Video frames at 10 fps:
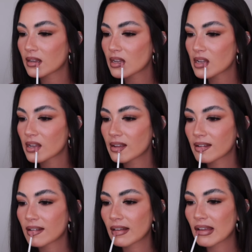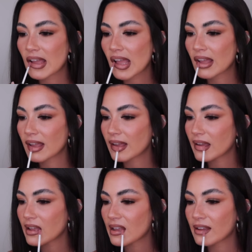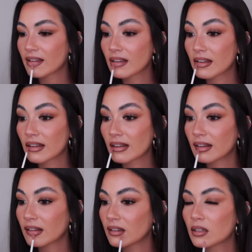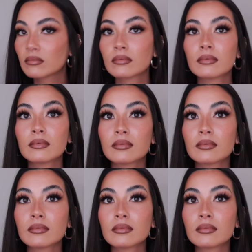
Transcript: (no one is talking)